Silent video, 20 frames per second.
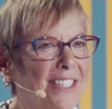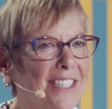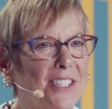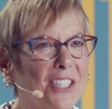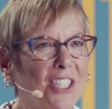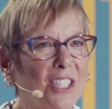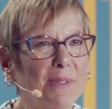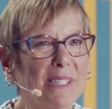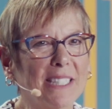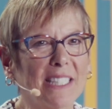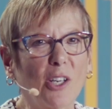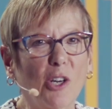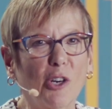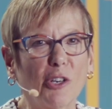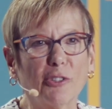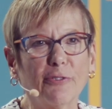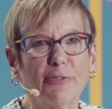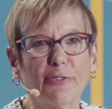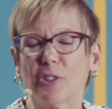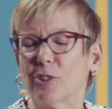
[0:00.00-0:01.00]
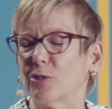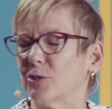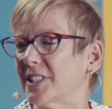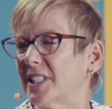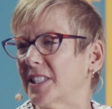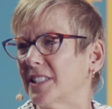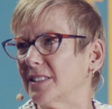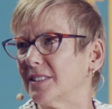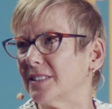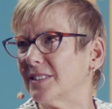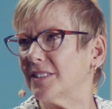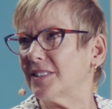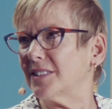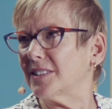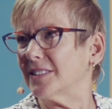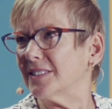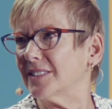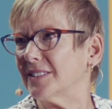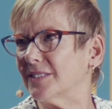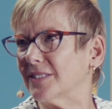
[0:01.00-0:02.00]
You think it's going to make it harder for
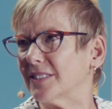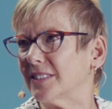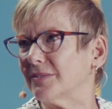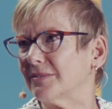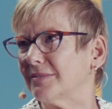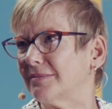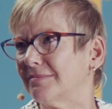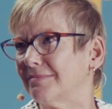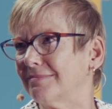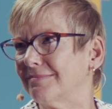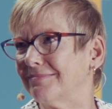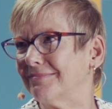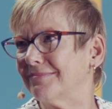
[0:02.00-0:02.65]
hotels, or